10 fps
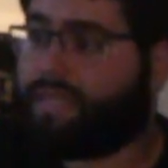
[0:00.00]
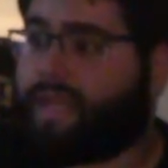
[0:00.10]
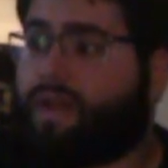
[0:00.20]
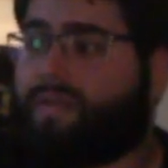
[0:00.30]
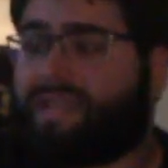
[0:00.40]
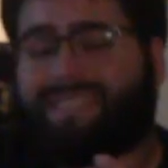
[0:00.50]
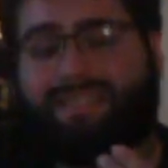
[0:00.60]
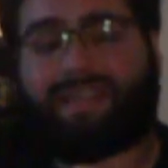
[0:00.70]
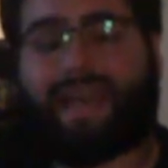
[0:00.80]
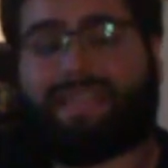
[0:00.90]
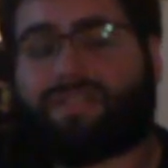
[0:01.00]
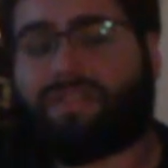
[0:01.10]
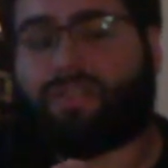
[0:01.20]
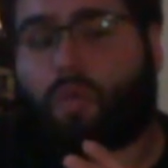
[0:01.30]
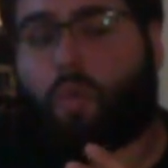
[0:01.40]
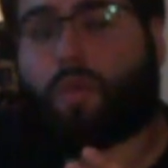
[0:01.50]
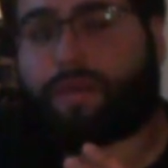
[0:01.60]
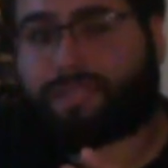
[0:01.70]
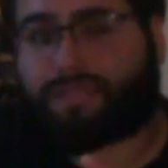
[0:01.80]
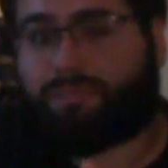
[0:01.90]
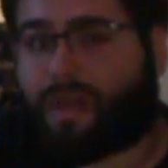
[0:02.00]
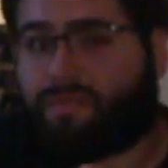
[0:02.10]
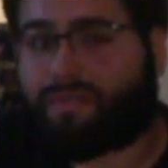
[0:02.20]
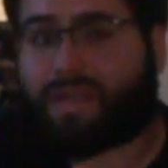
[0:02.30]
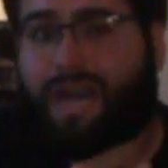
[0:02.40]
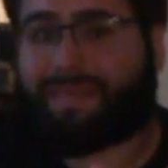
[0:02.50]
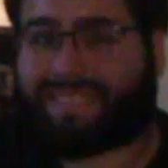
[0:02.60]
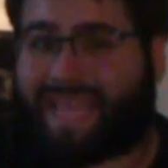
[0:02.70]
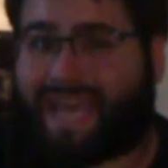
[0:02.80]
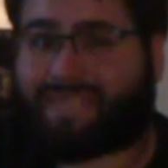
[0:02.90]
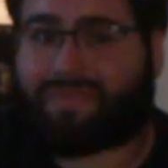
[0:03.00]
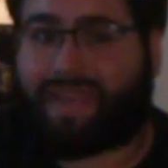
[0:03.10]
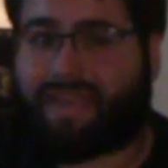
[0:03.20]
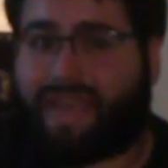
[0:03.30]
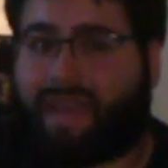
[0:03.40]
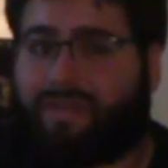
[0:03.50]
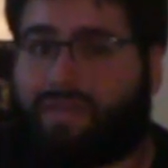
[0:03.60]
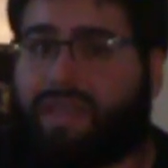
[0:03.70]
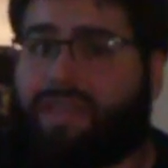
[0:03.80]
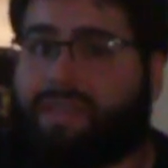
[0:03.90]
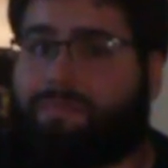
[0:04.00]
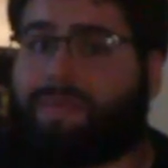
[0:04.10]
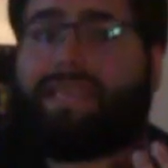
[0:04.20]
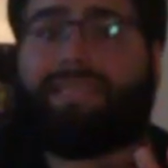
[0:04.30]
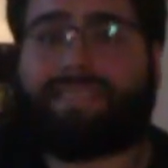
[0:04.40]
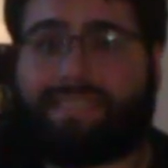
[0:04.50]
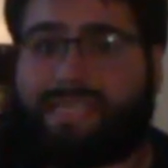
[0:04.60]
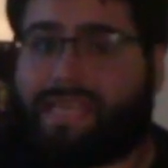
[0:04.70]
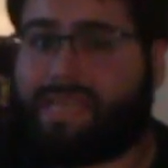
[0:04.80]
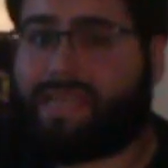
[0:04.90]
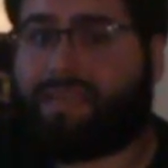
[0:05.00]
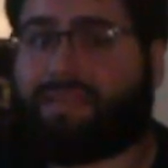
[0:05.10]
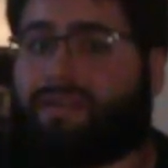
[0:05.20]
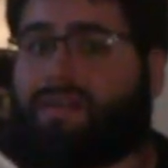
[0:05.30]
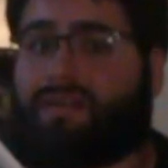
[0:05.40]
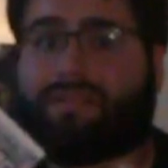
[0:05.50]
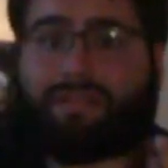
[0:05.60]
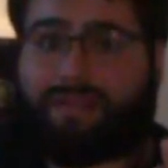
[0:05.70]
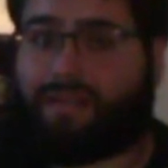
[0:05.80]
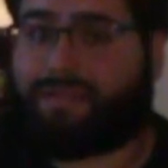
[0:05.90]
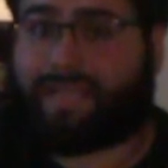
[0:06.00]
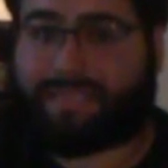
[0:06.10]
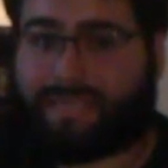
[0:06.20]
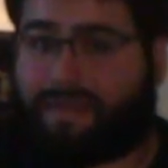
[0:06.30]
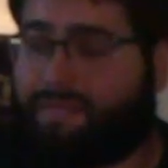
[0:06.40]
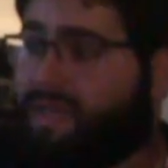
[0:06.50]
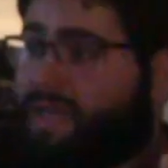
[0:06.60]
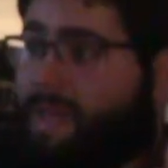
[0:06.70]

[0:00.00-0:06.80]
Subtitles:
Now, it still has the quirks Marvel Comics has right now, the PC, all that stuff.